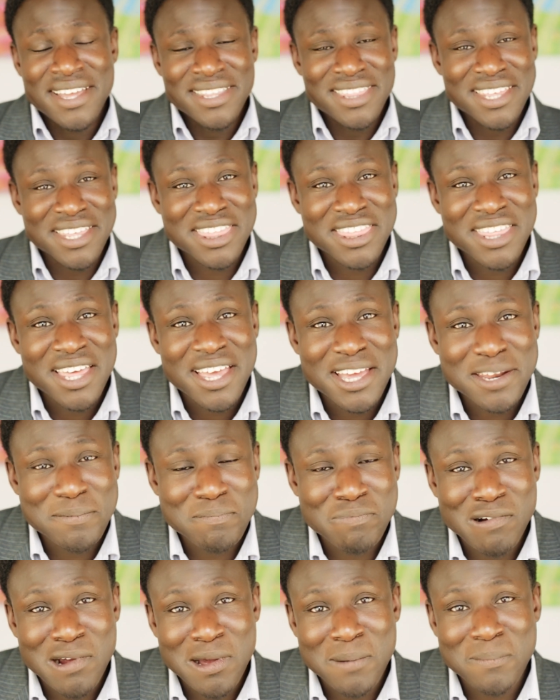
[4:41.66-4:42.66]
The
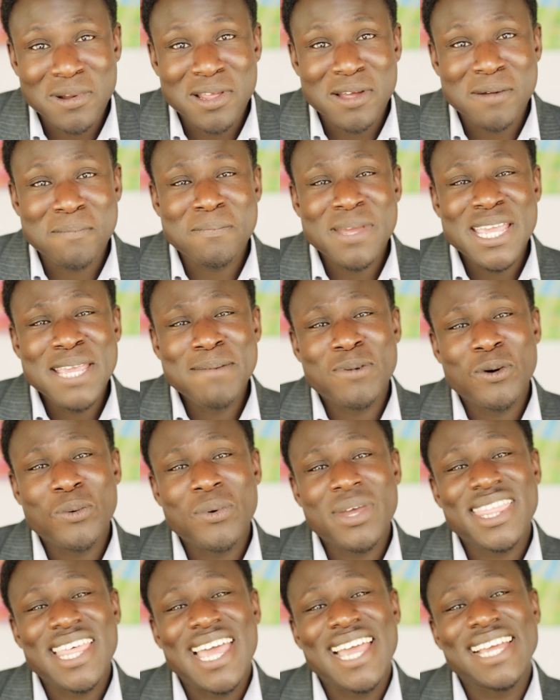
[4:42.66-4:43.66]
third problem people
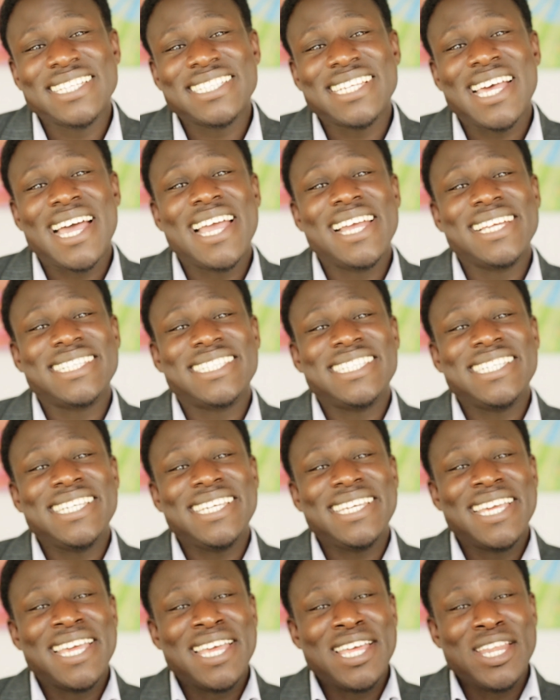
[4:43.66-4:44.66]
with
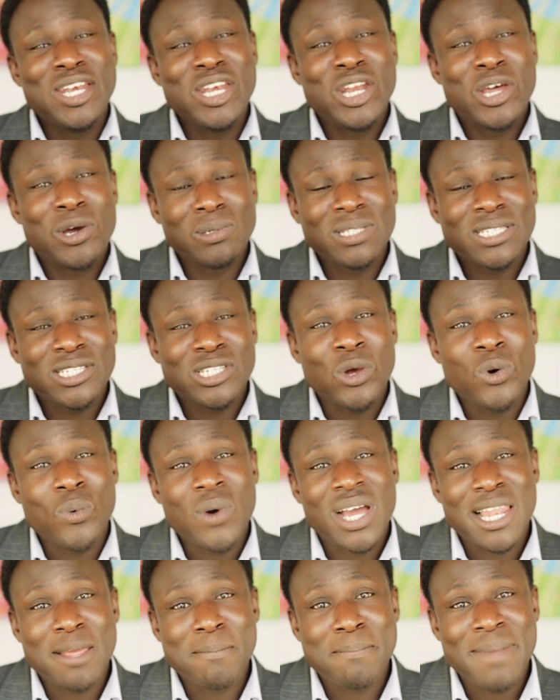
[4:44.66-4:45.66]
anxiety know so
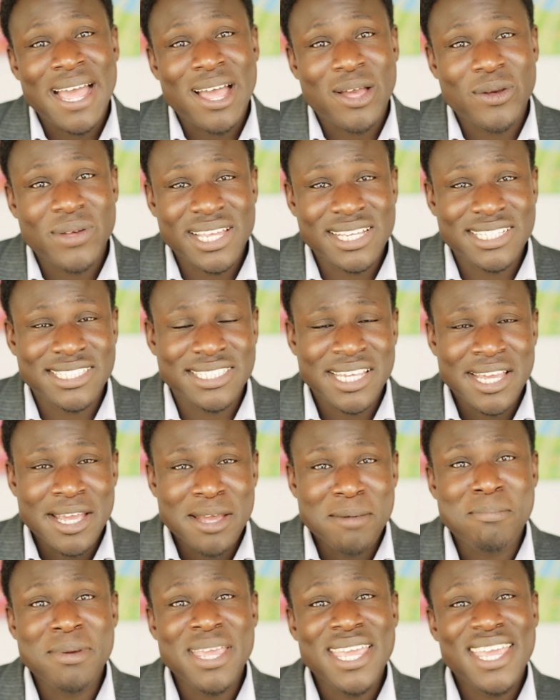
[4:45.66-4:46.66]
well about is
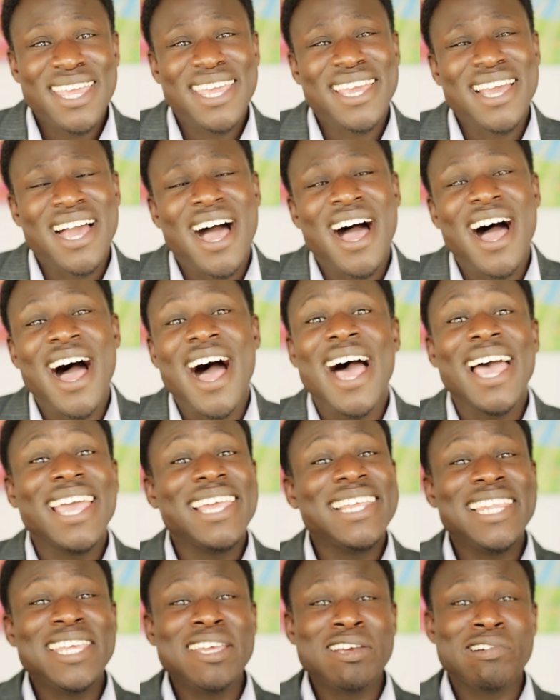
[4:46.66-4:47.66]
being
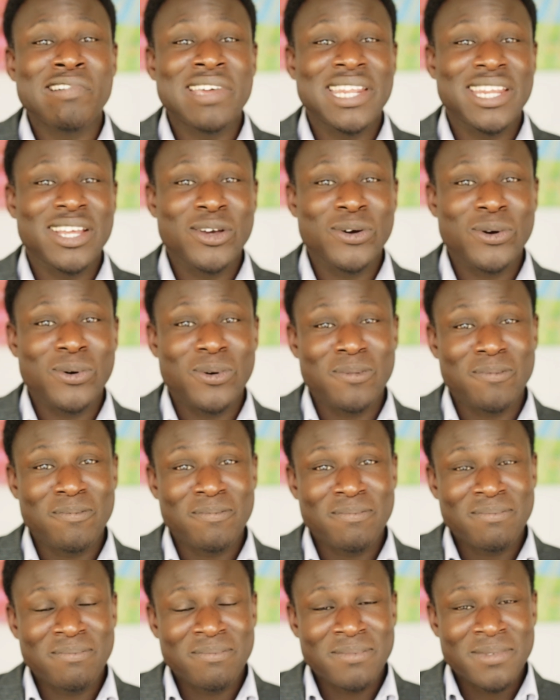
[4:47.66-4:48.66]
highly critical.
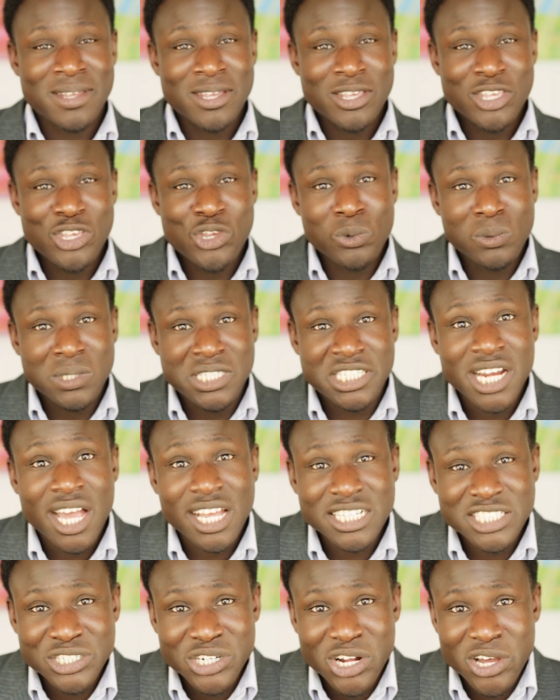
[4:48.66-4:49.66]
You
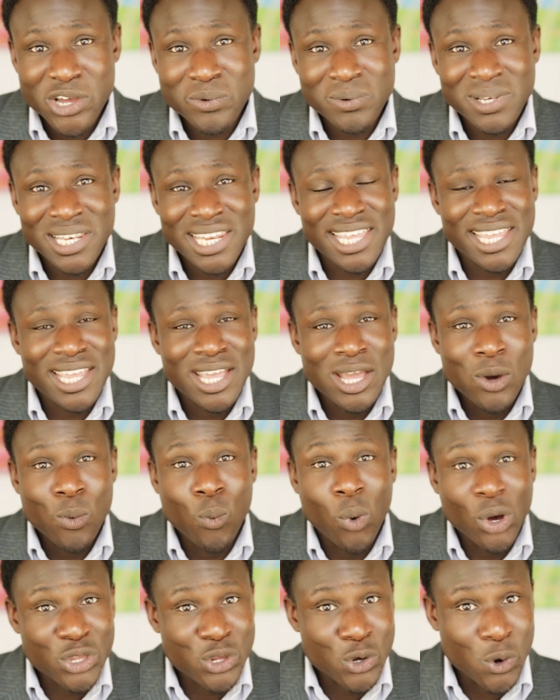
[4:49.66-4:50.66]
judge not only
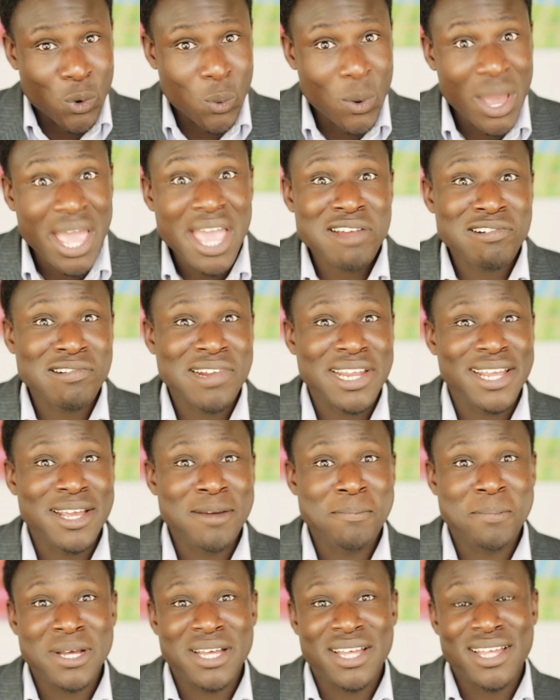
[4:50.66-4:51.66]
what you're
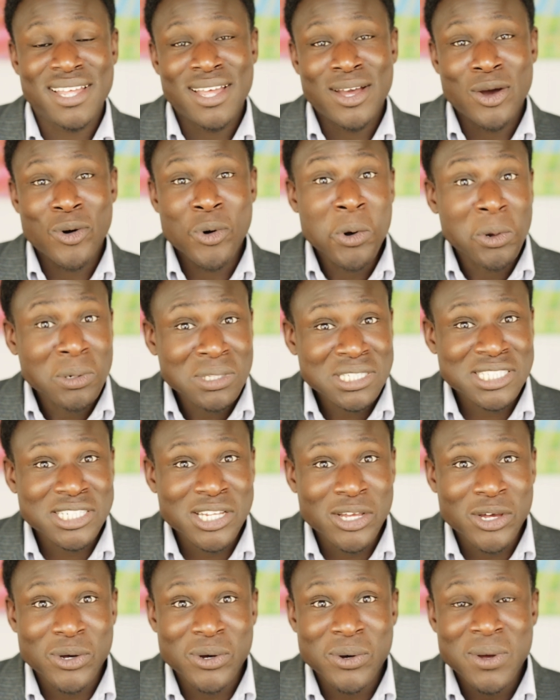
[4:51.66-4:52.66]
wearing, but
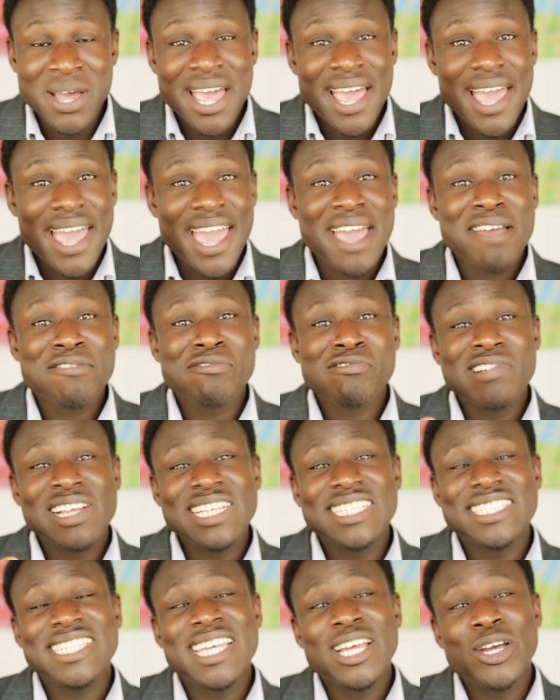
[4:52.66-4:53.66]
also every
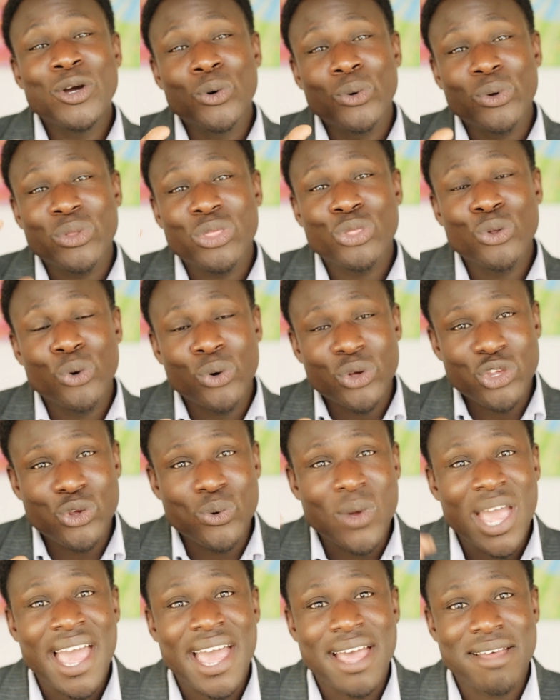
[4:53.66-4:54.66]
single thought
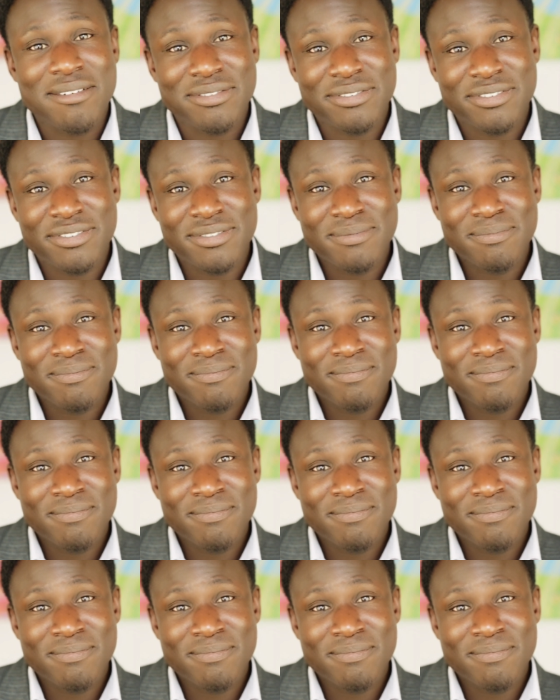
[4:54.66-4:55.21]
you have.